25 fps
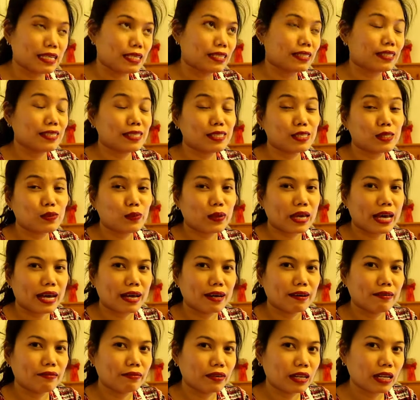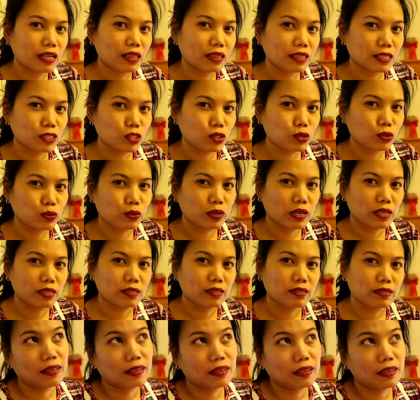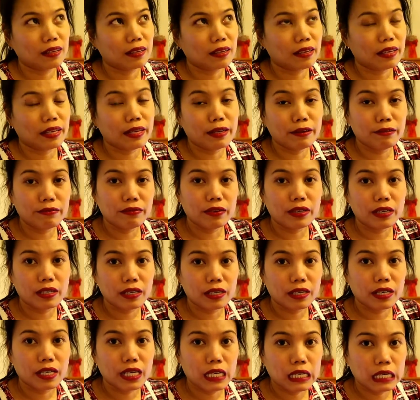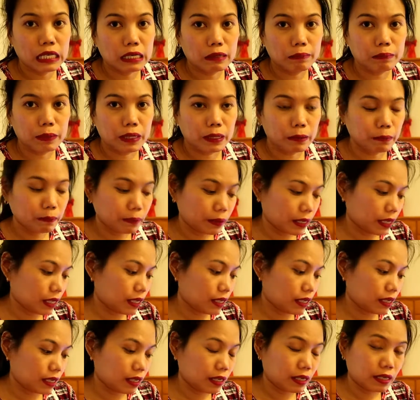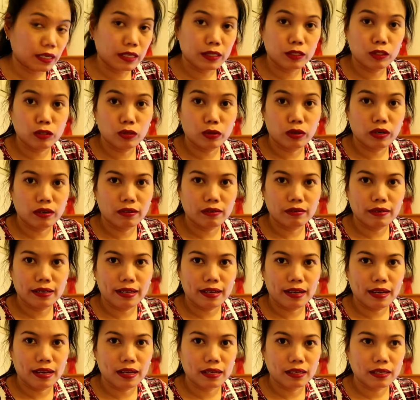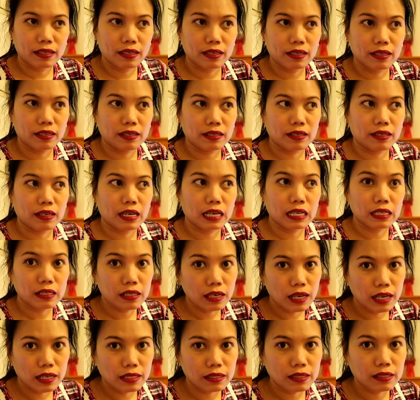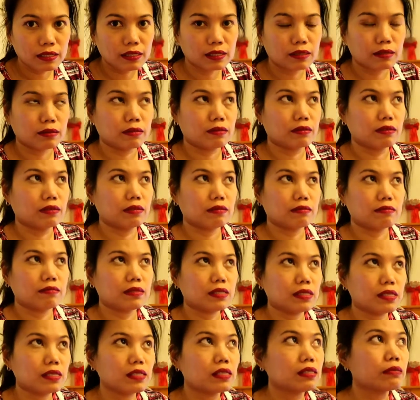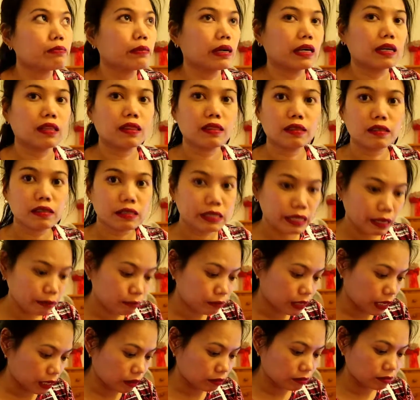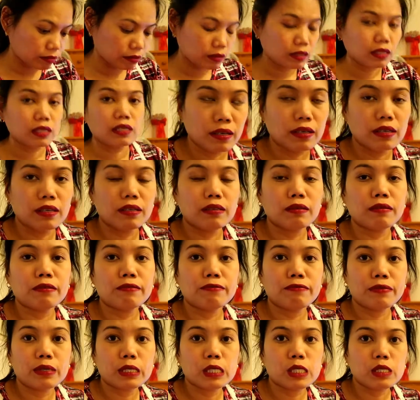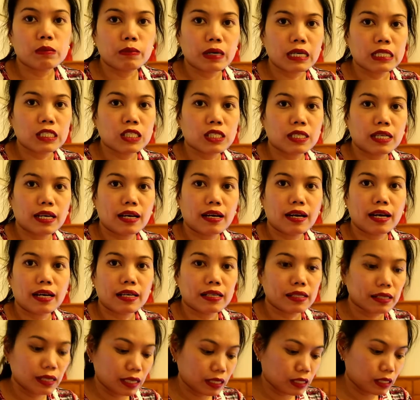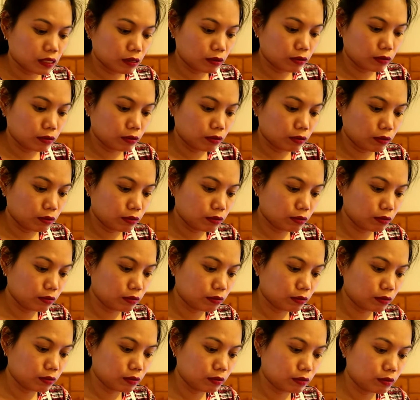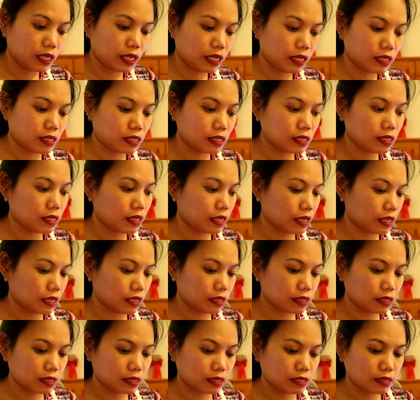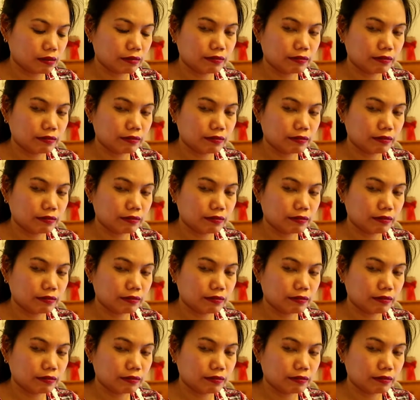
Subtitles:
Since we have health insurance, every year nagpapa-renew ako ng aking eyeglass. So this is my 3rd time now. Yung first batch ng eyeglass ko is this.